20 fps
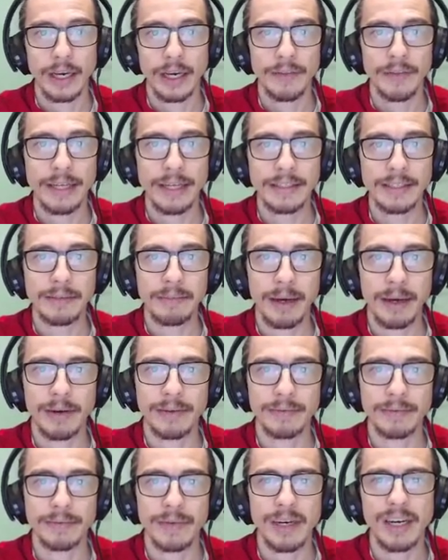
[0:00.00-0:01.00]
That's
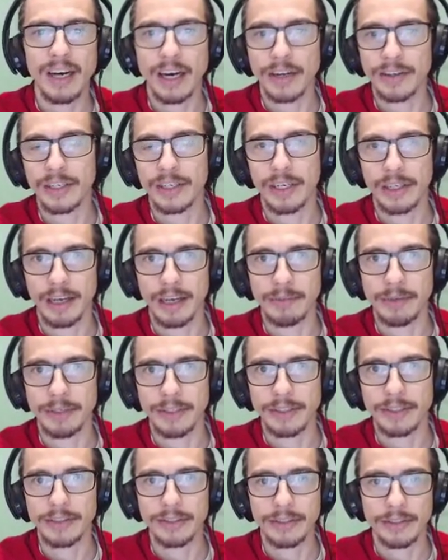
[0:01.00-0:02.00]
about 100
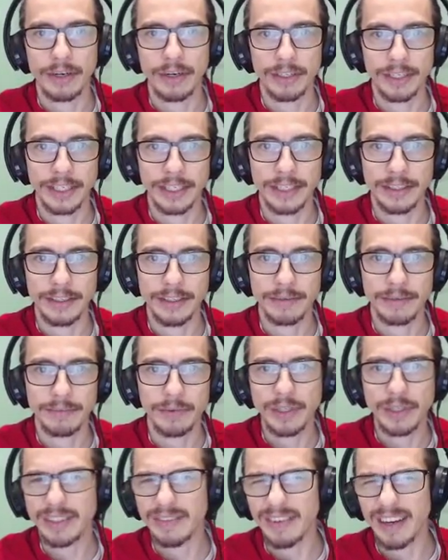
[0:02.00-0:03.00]
kilometers altogether,
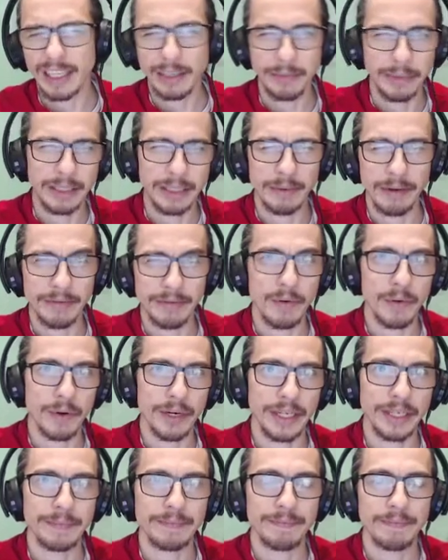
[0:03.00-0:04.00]
Green Valley being about
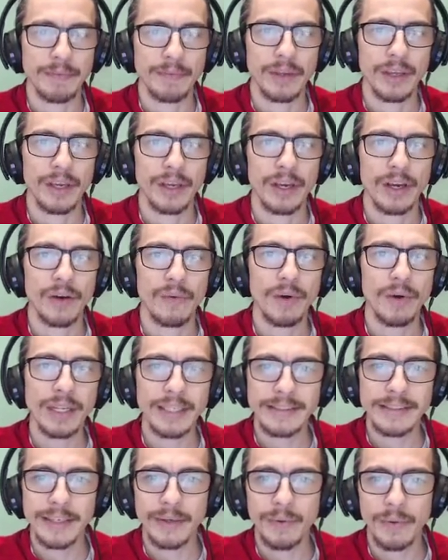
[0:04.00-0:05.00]
40. Well,
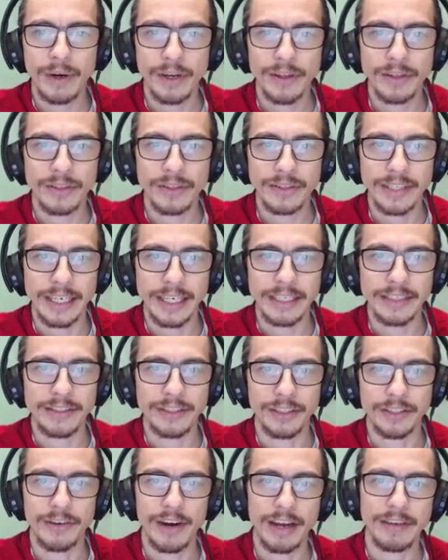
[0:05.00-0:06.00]
let's say one of those days
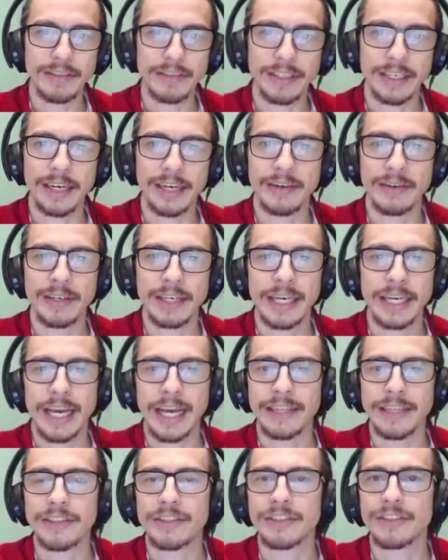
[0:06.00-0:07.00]
you're driving down
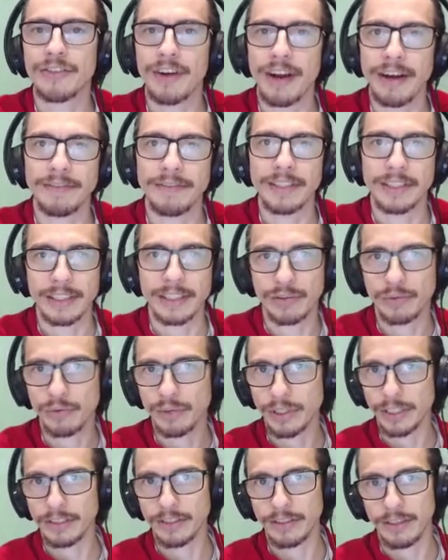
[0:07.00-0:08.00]
and there's traffic that's
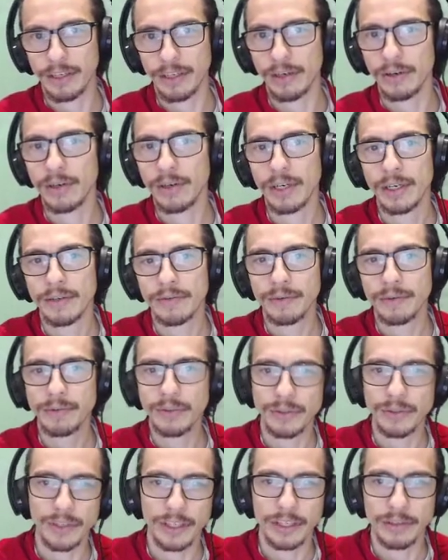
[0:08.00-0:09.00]
really slow from
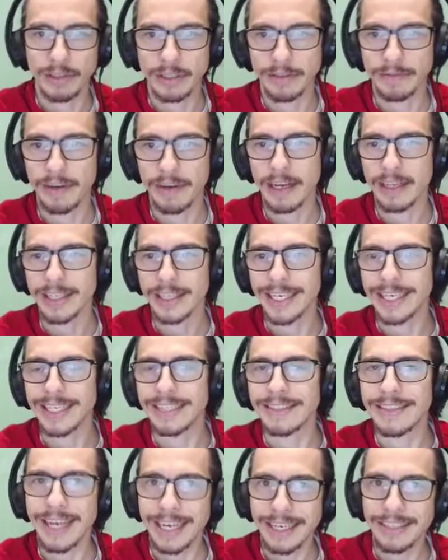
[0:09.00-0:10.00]
Tucson to Green Valley and it
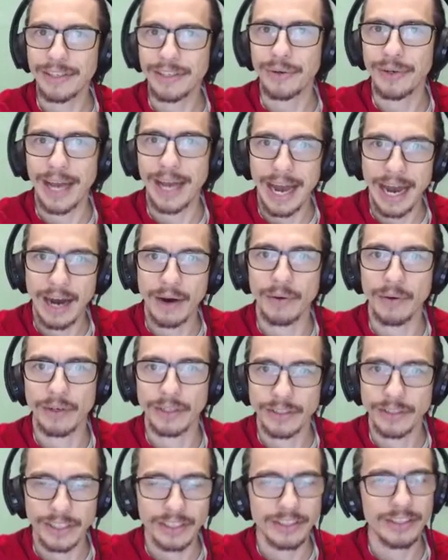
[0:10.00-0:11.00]
takes you an hour
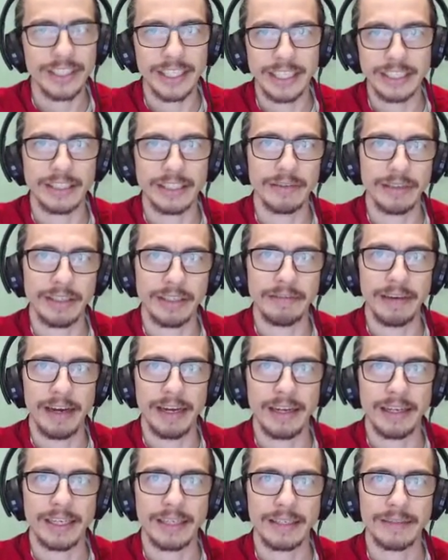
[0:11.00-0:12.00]
just to get to Green
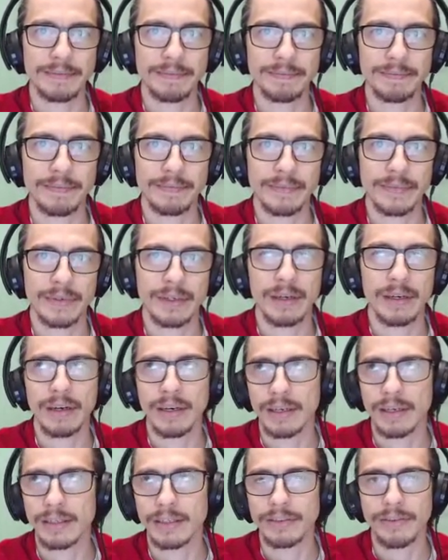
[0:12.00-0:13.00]
Valley. Ugh,
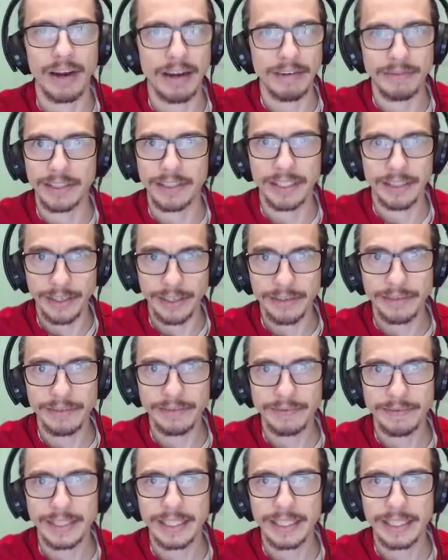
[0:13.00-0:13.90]
traffic, you know?